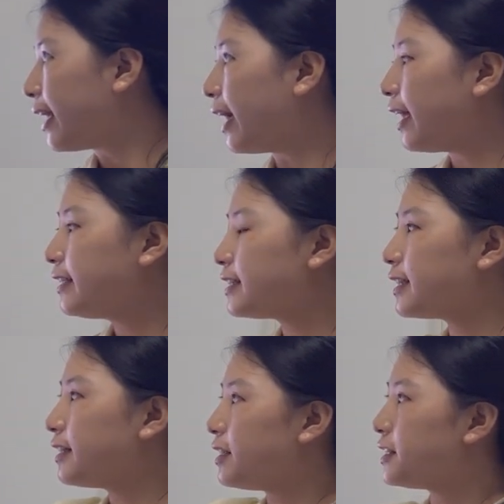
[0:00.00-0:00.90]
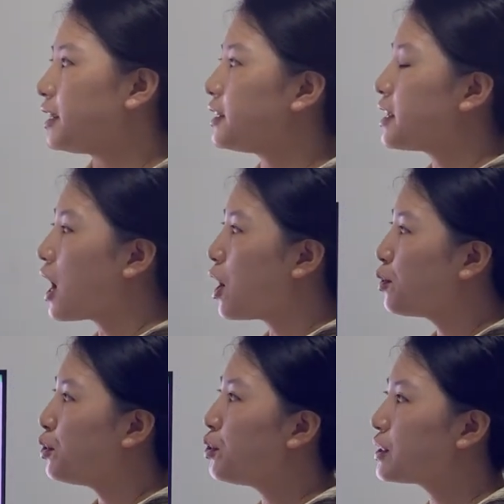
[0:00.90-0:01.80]
And this is
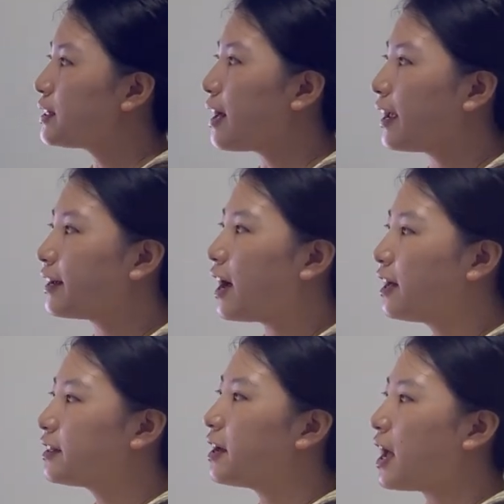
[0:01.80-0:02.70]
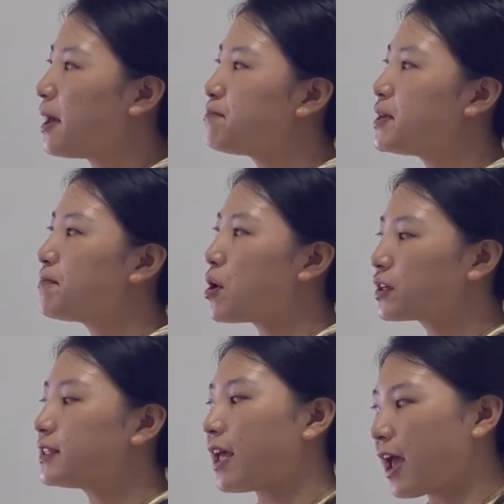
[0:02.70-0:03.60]
how it looks like on the MB
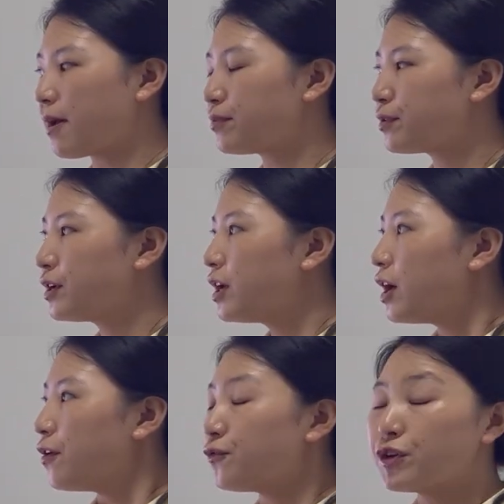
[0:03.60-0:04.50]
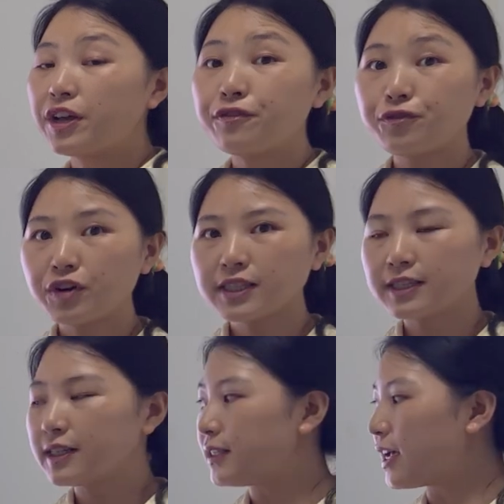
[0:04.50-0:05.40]
Box app. For the first
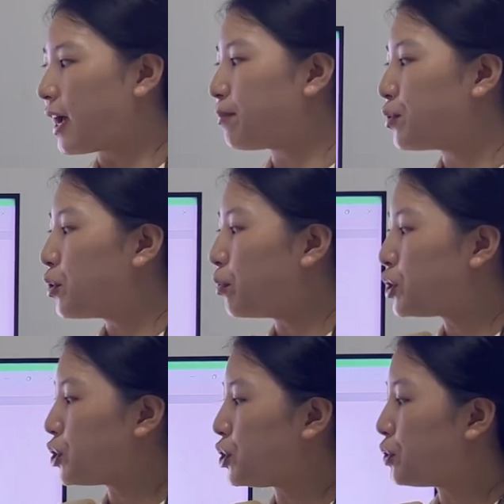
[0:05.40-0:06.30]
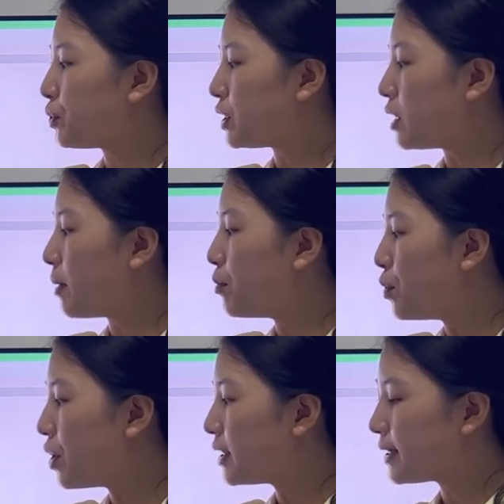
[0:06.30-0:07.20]
step, we choose the
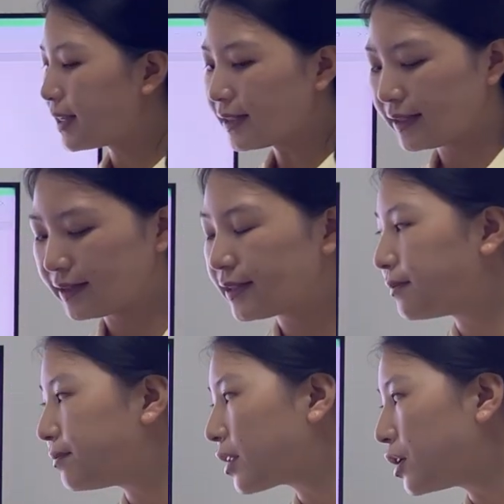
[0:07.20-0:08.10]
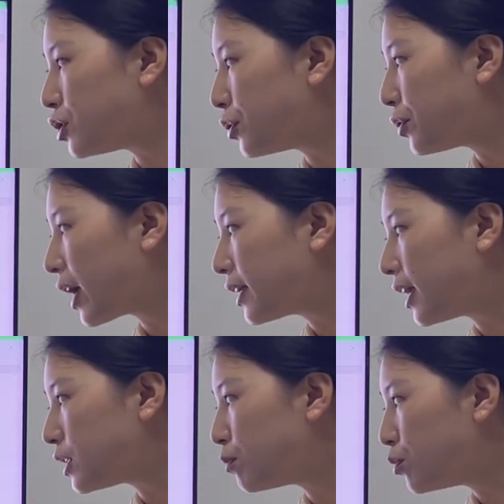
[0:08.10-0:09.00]
more settings. So you can
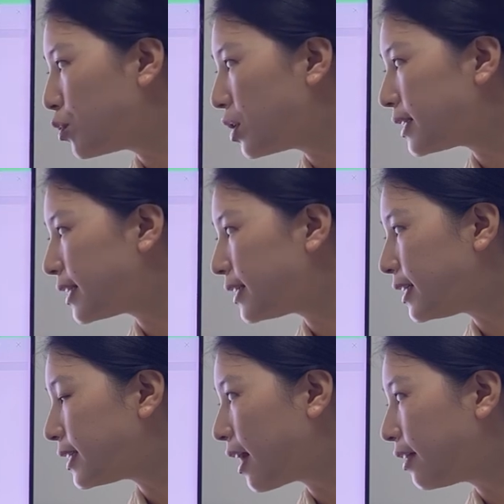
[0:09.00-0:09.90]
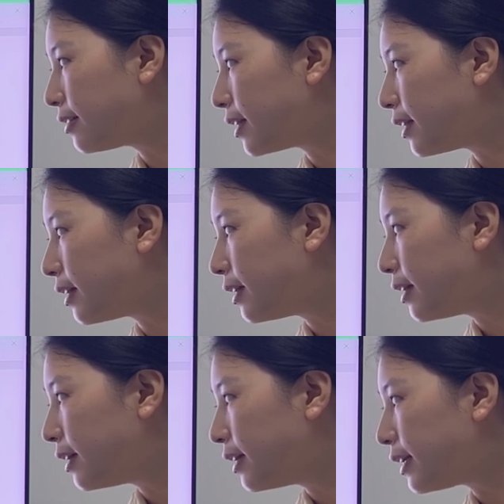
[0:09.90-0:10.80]
get more settings on the
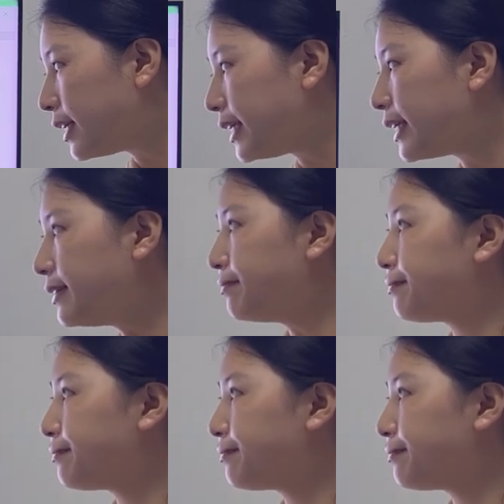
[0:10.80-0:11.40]
here.